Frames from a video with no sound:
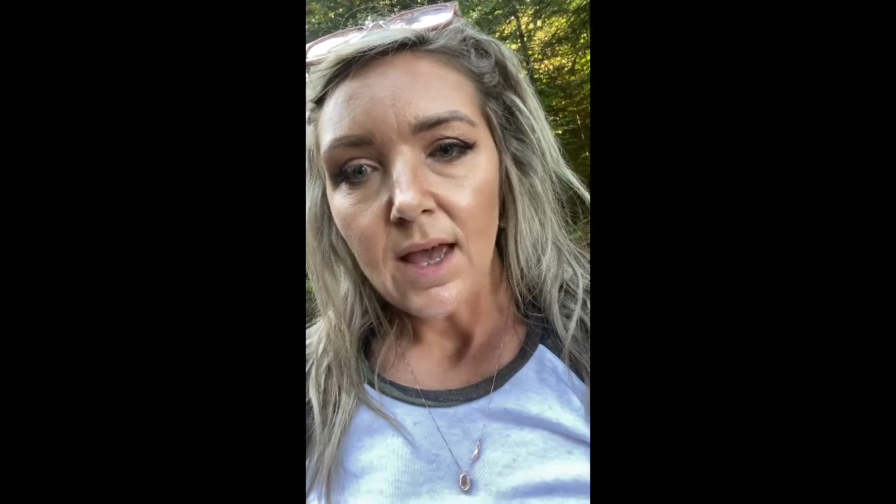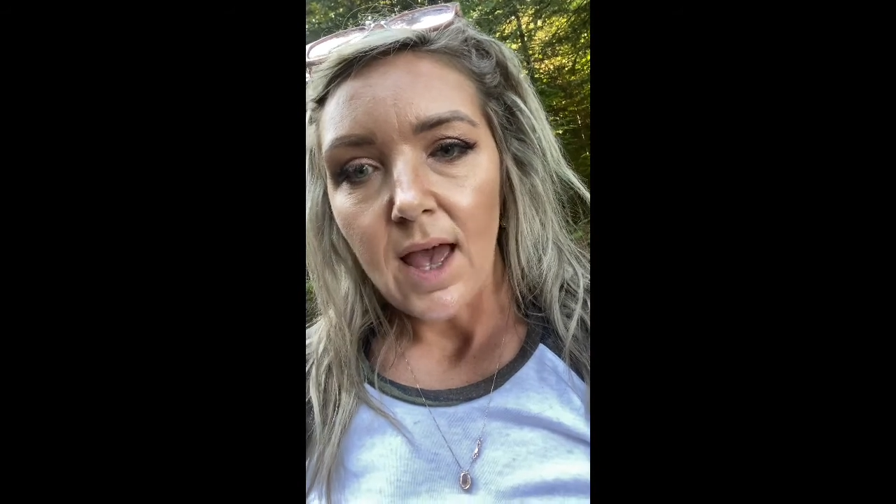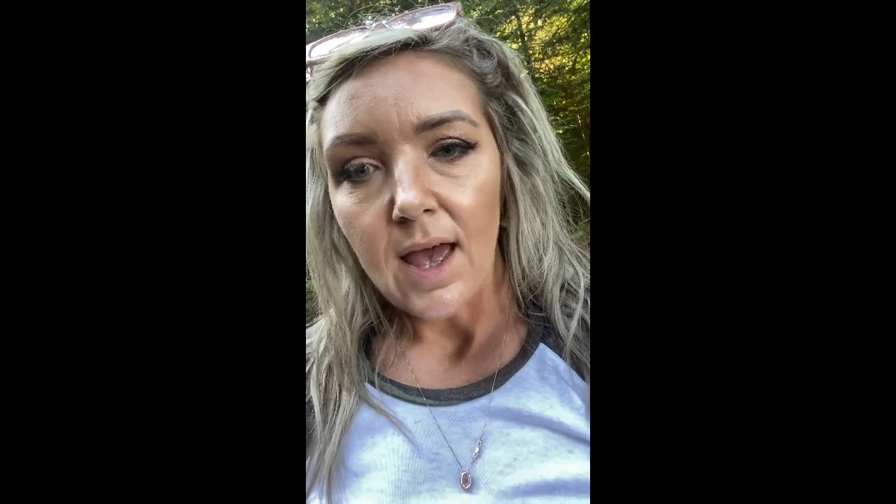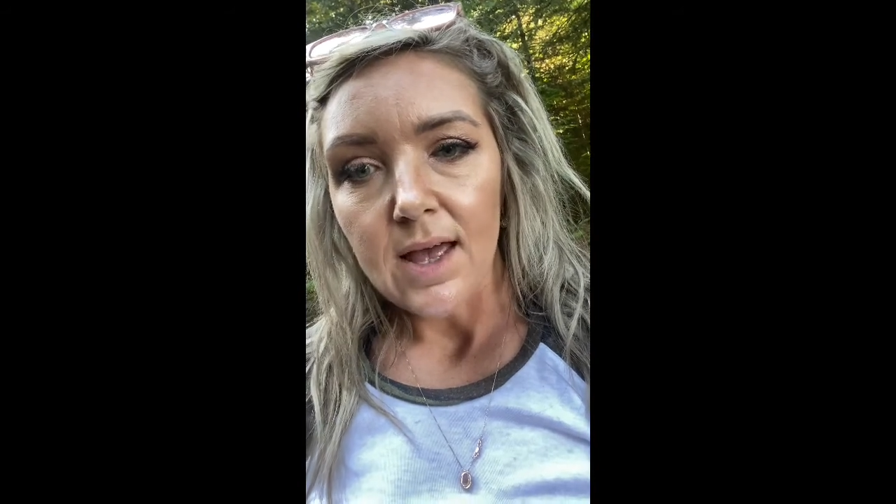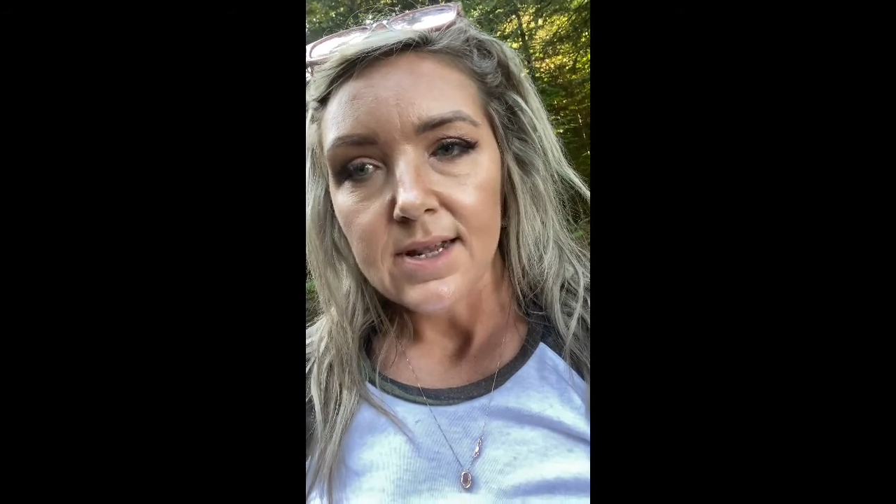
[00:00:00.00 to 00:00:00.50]

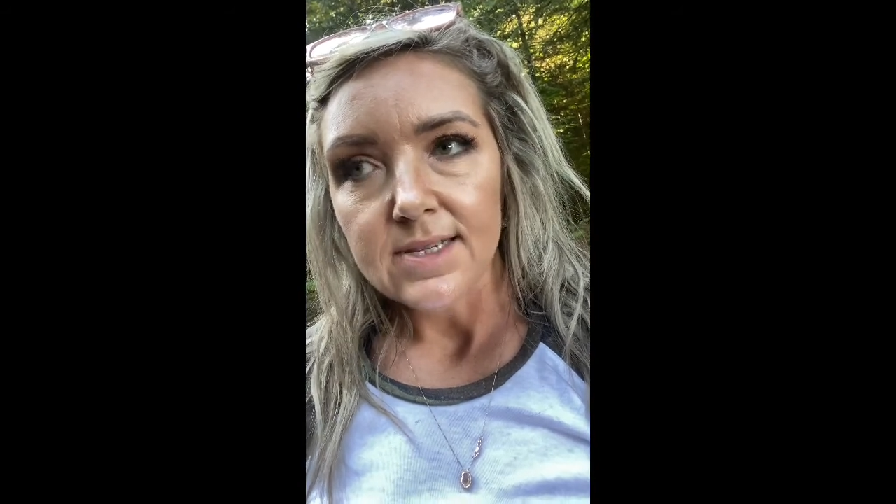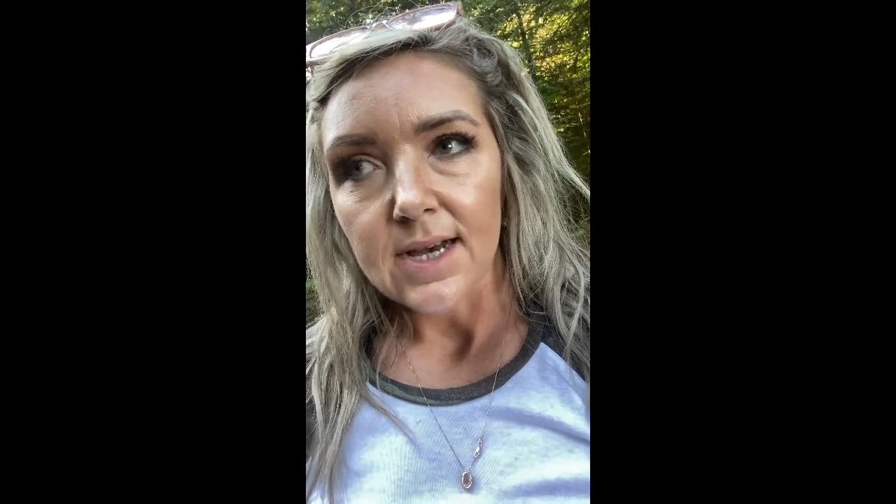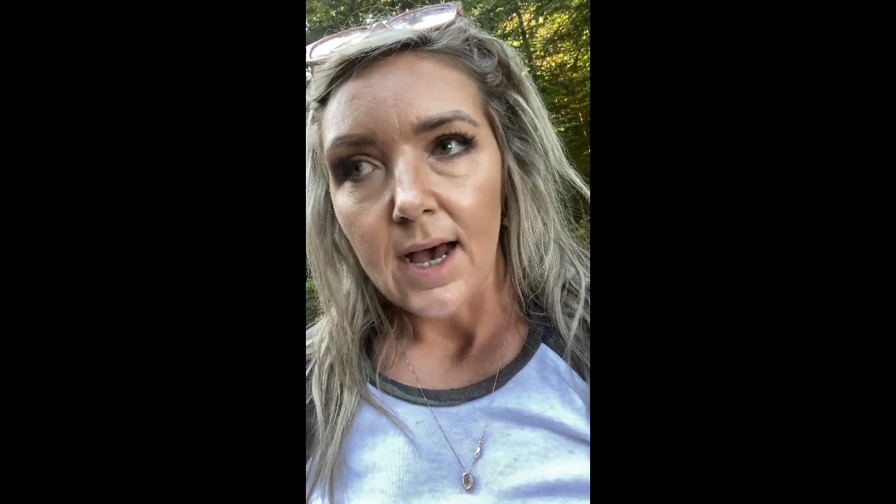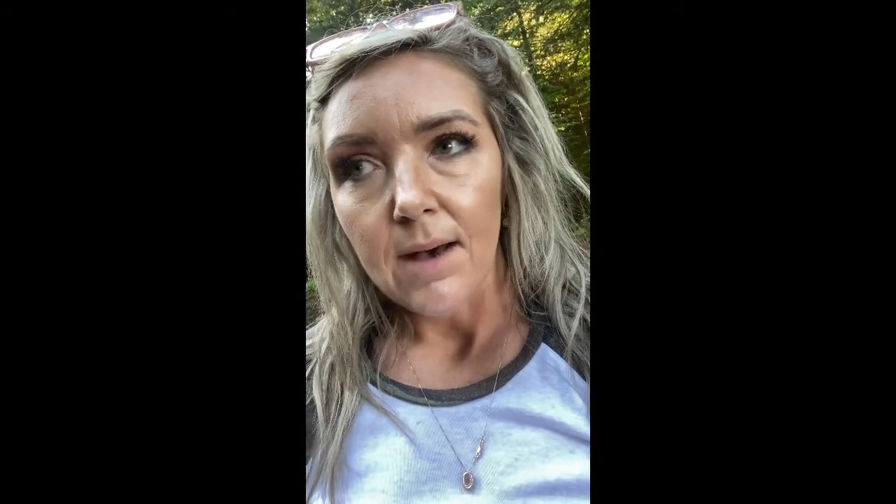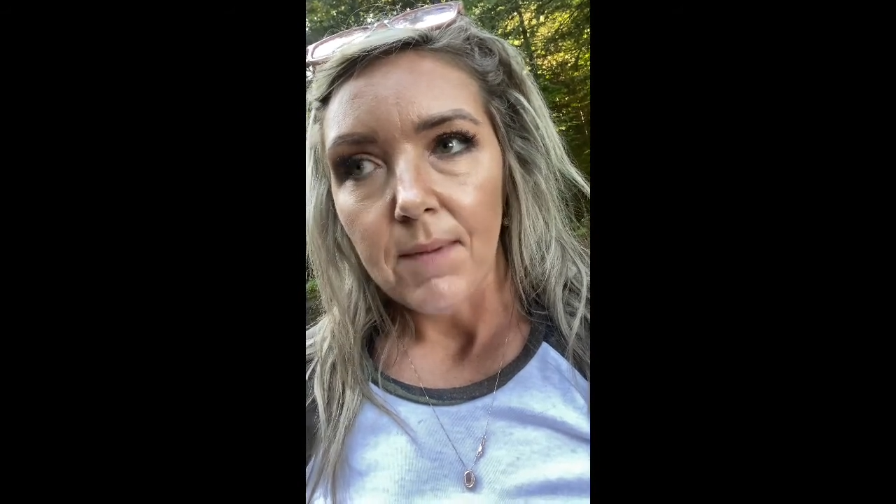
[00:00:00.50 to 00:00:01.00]
and
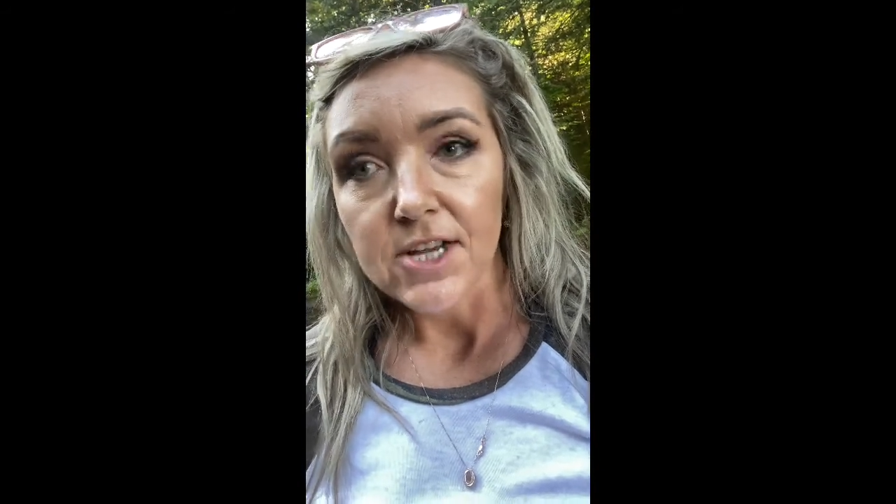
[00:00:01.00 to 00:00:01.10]
I